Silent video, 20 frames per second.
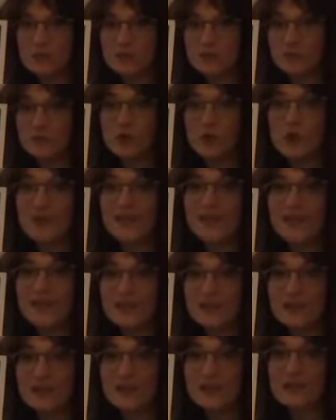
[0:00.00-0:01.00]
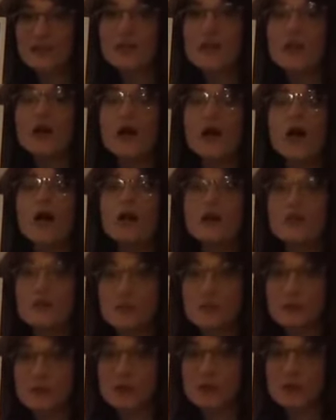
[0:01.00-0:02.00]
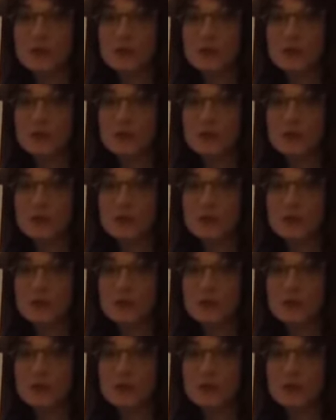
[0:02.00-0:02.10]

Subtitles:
not a single T, a double T.